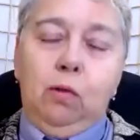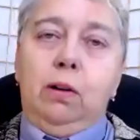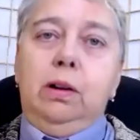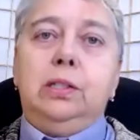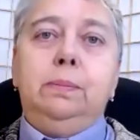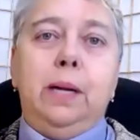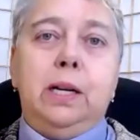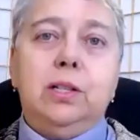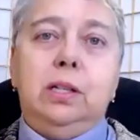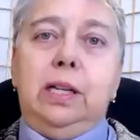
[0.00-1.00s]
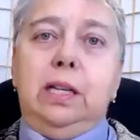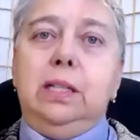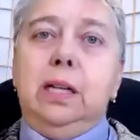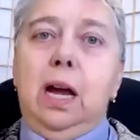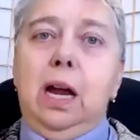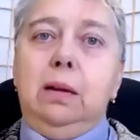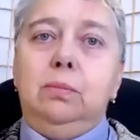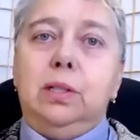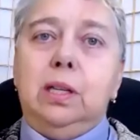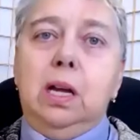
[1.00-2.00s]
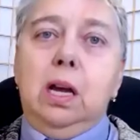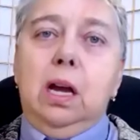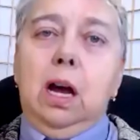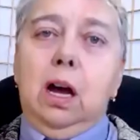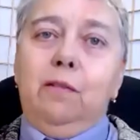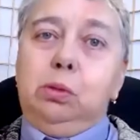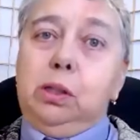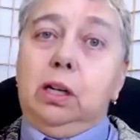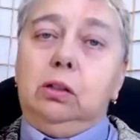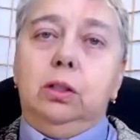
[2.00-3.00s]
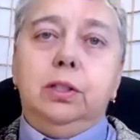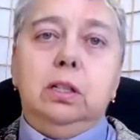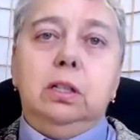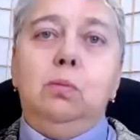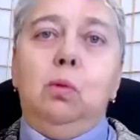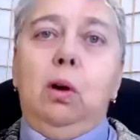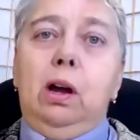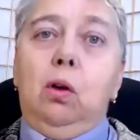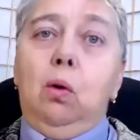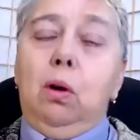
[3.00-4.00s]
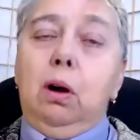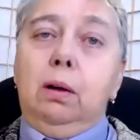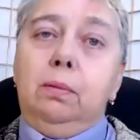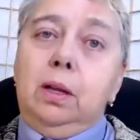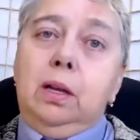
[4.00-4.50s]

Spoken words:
especially in times of political turmoil or